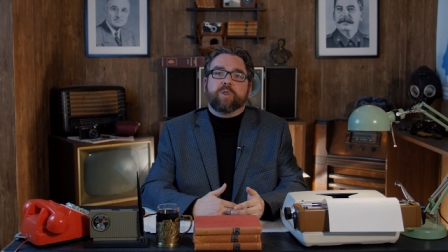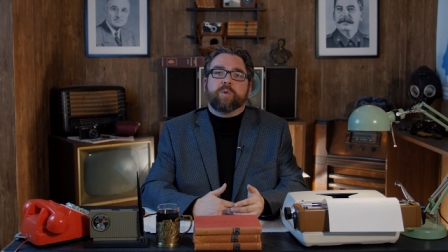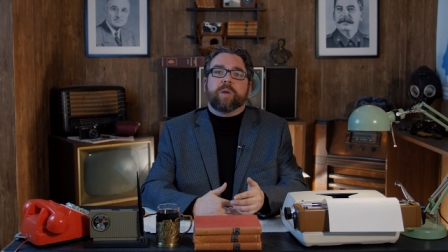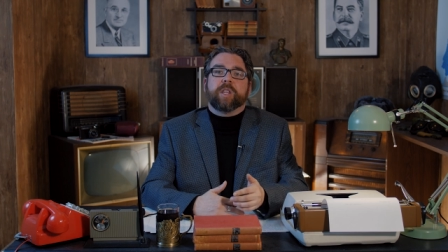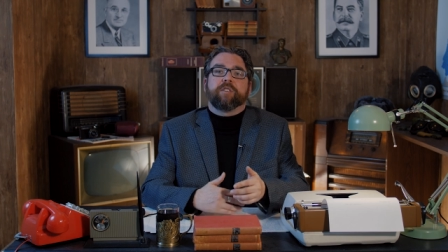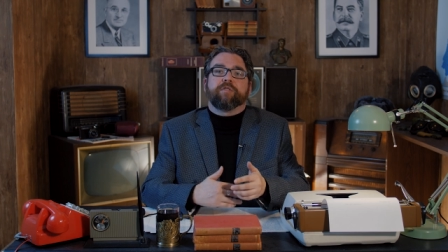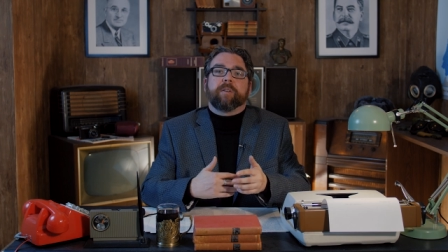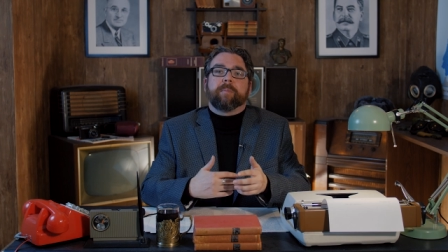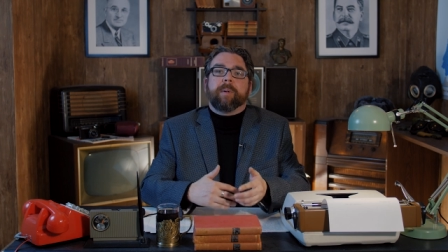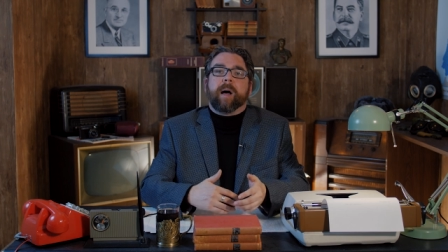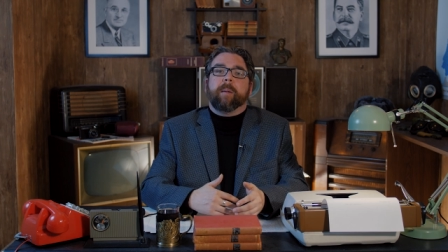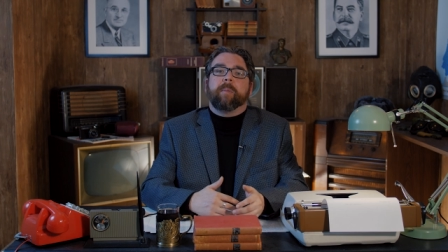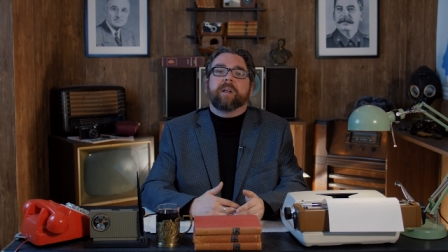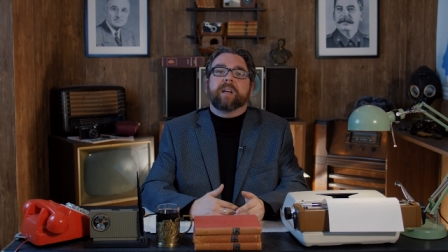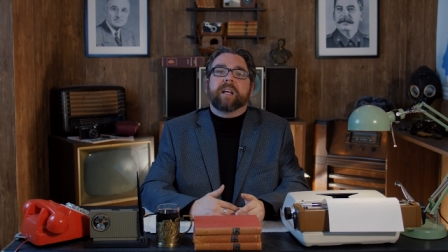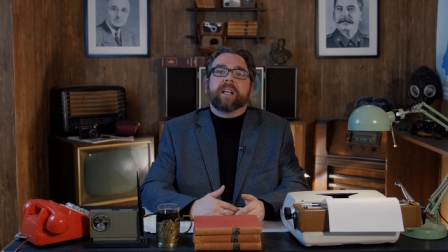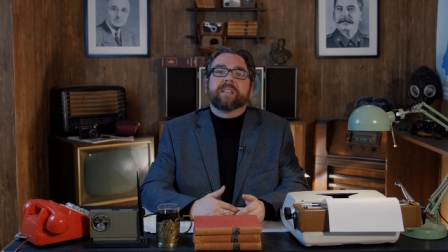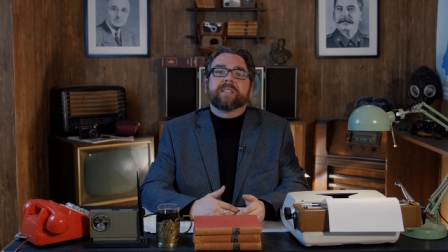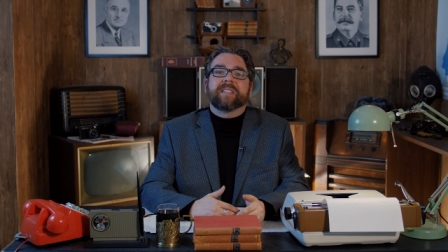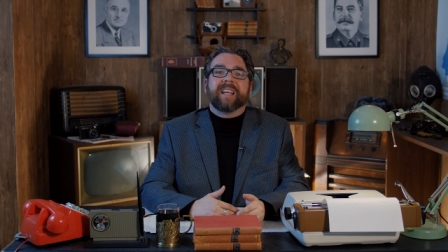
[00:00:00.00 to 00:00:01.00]
between the
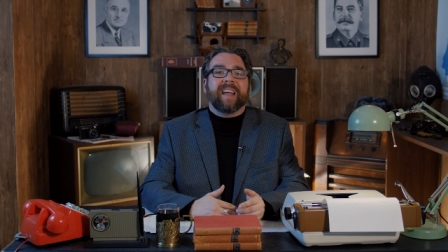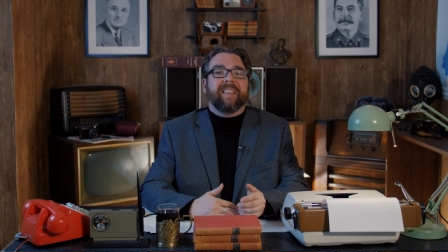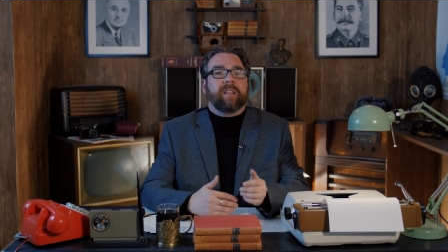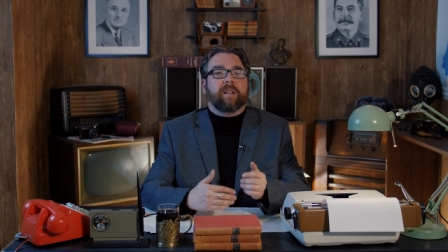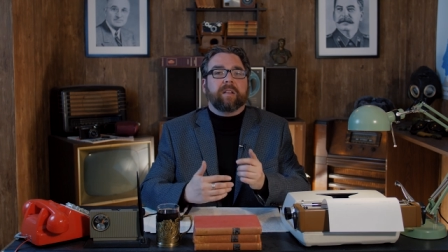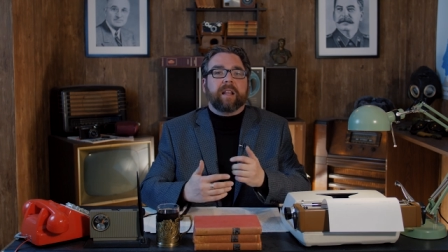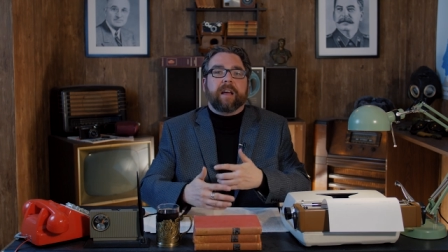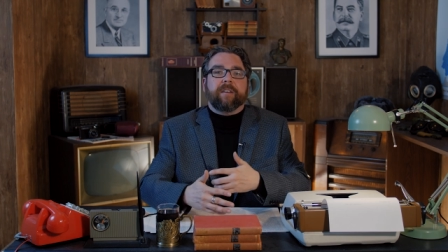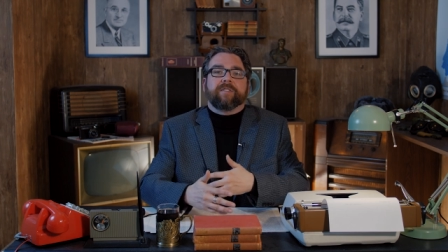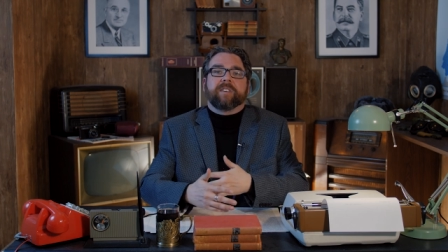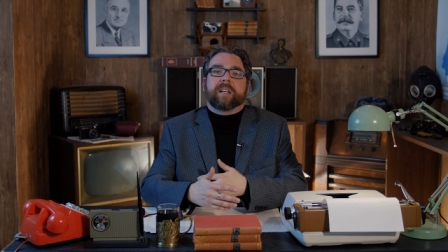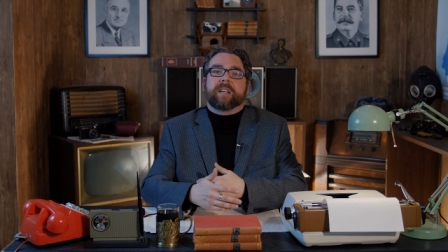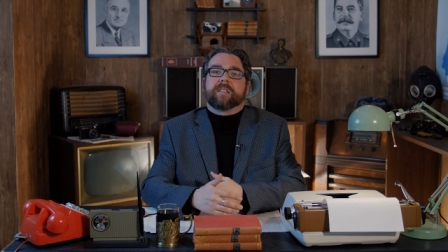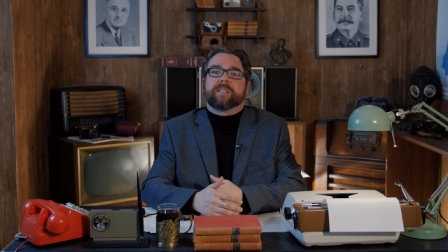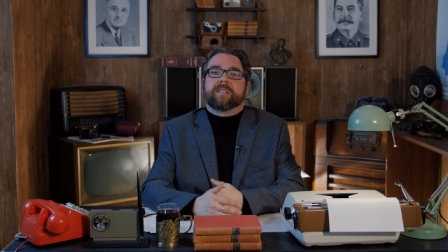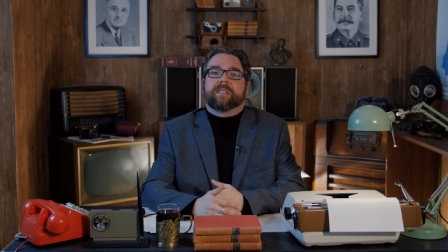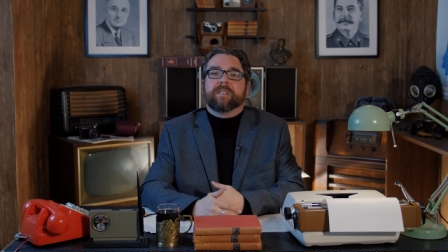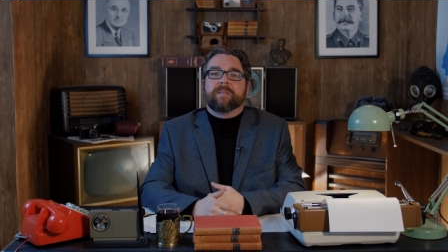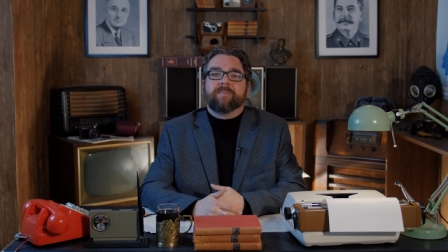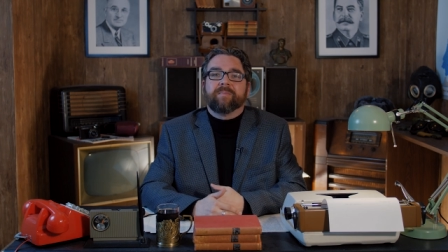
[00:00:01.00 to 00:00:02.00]
Republicans and the
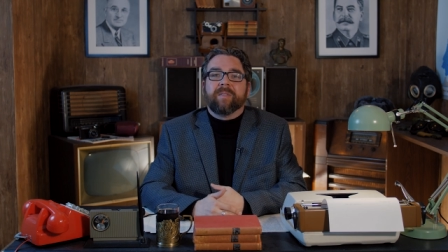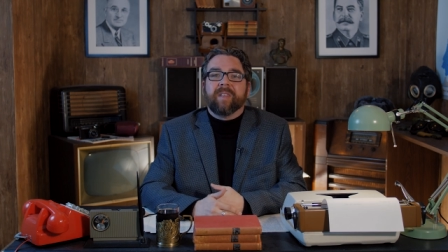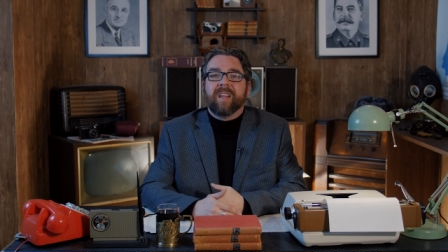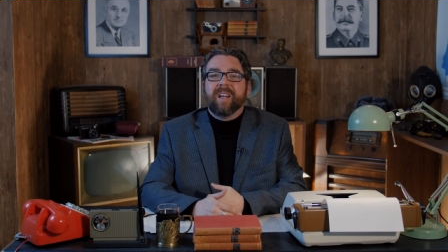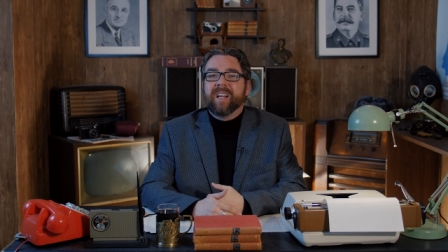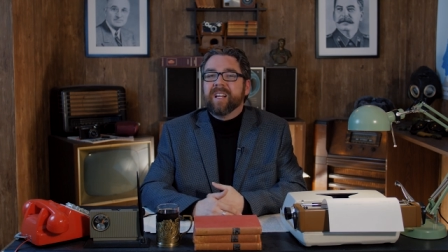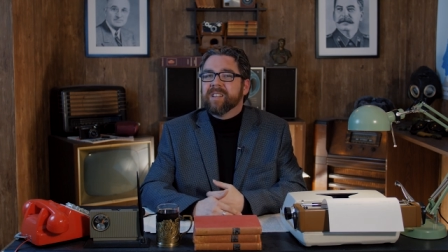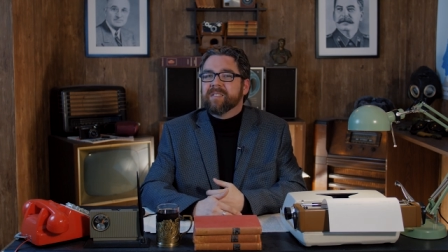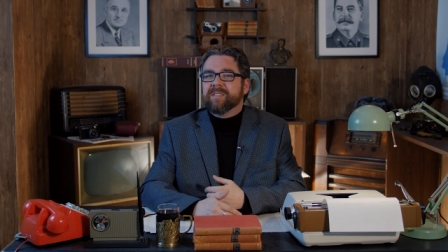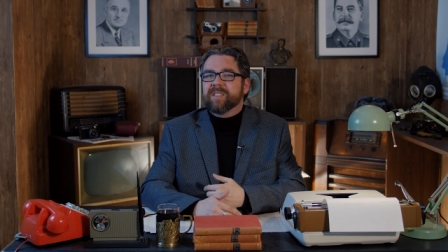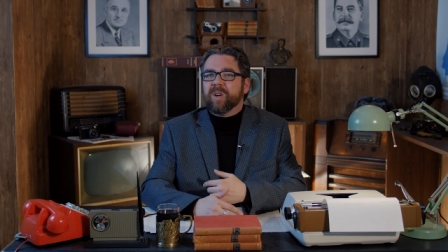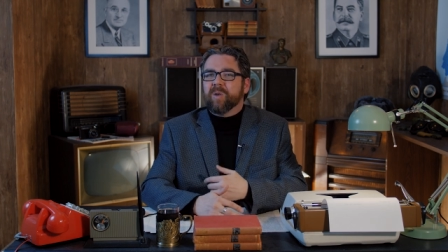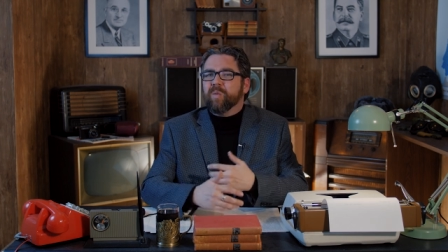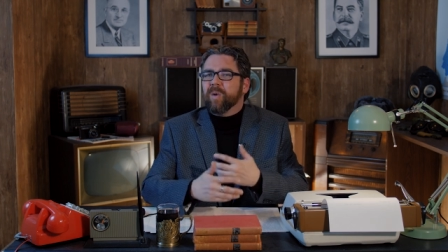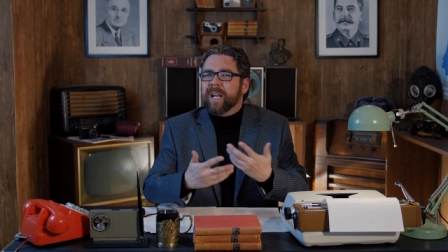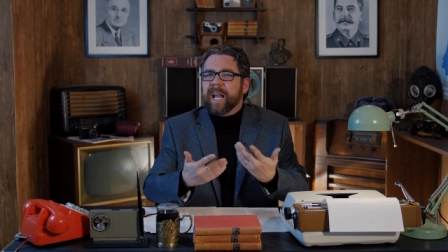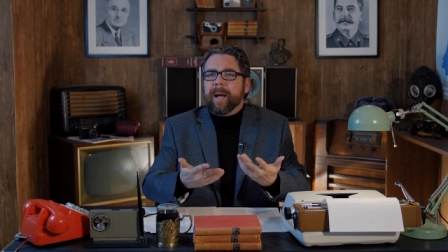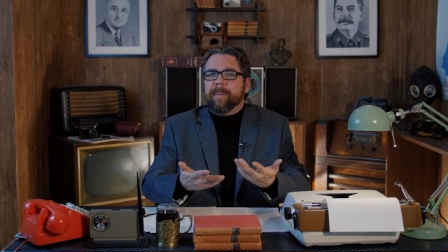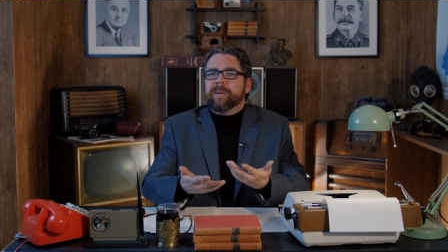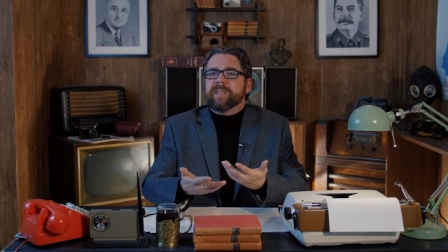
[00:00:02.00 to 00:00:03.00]
leftists. So
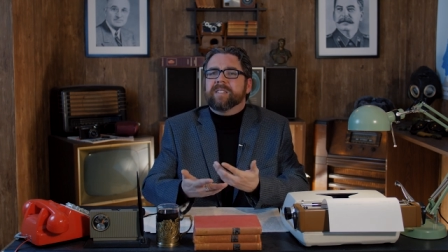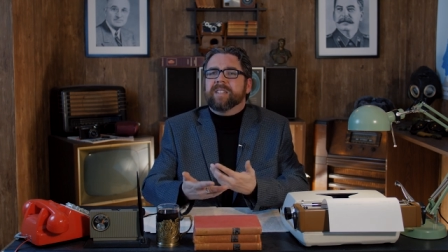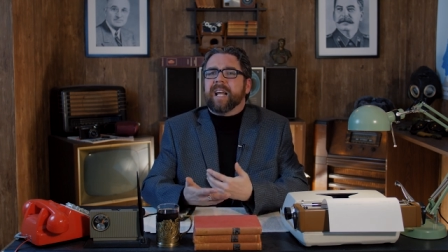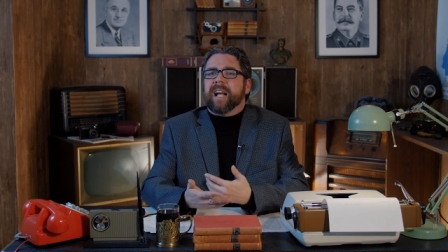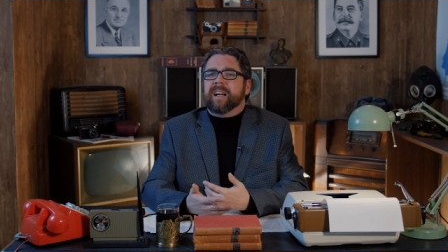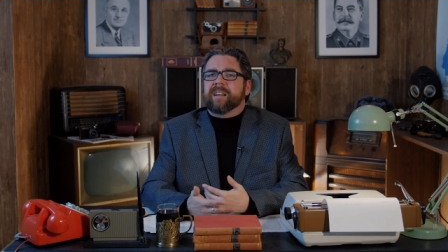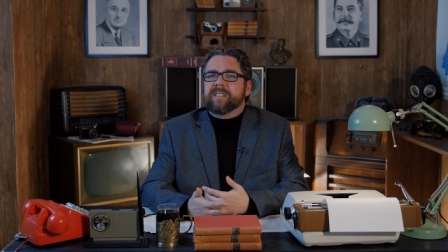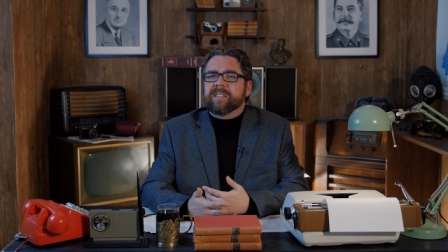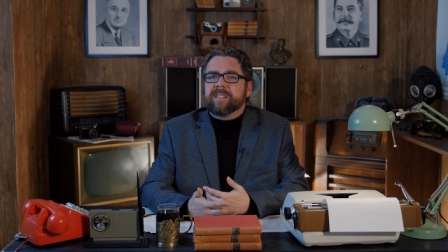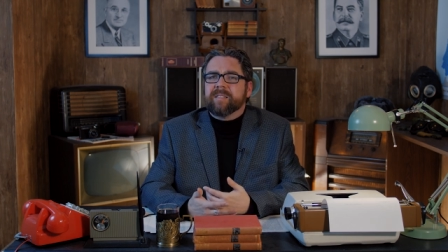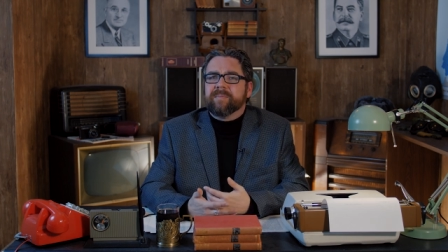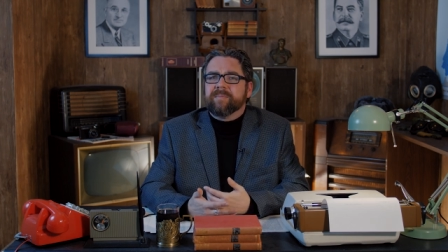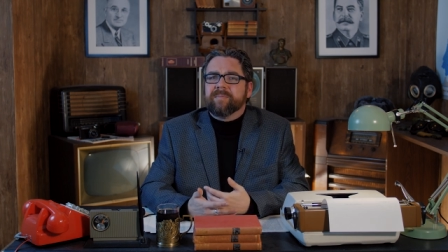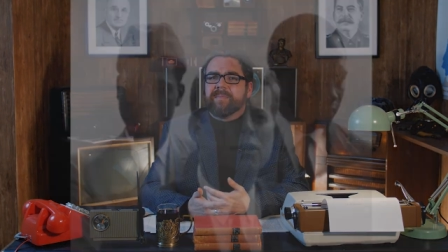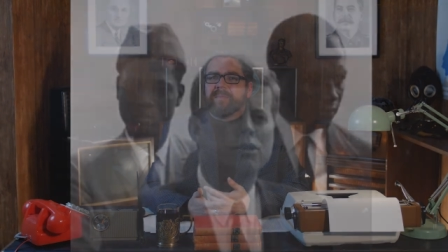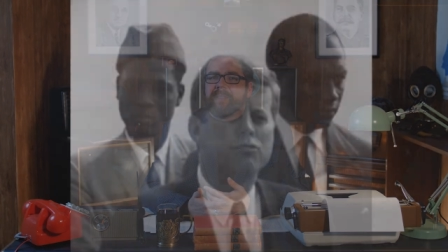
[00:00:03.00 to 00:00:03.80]
what happens next?